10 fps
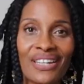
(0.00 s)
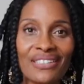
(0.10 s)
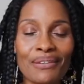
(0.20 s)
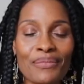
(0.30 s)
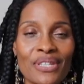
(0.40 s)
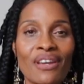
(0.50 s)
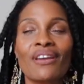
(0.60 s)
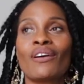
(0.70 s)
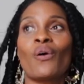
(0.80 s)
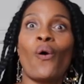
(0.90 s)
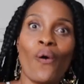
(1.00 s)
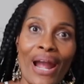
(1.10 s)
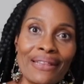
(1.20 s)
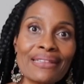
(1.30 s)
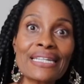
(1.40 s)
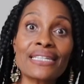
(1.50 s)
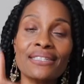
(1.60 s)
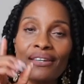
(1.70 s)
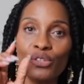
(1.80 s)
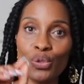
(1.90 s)
items or at
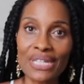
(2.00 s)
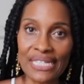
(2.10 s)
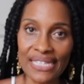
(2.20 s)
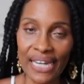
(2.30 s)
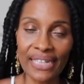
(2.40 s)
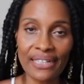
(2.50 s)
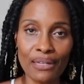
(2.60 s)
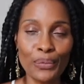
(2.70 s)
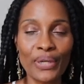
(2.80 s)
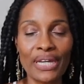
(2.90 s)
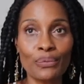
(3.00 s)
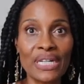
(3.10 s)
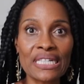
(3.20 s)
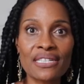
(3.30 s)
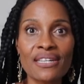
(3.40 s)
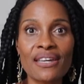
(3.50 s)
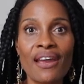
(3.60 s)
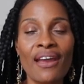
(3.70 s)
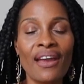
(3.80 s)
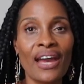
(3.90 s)
least to the site Delamoda
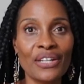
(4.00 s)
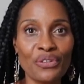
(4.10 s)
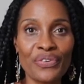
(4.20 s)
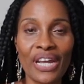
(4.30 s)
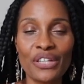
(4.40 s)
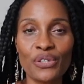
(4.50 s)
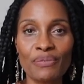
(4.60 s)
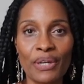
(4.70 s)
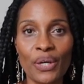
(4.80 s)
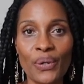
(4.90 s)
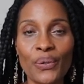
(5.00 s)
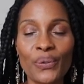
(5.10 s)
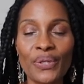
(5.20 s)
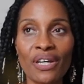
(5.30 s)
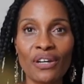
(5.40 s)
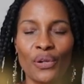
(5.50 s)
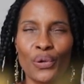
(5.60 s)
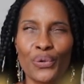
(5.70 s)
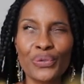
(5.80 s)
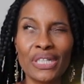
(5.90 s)
NYC and don't forget to use my code
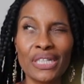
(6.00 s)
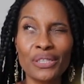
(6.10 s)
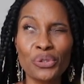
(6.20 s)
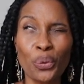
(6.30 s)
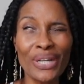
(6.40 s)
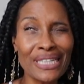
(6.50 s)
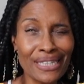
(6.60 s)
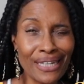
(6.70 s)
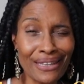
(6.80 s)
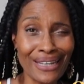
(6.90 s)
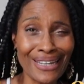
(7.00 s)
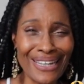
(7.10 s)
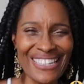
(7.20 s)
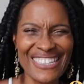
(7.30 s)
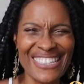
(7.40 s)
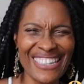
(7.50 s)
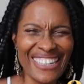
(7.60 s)
GLOREE20 I think it is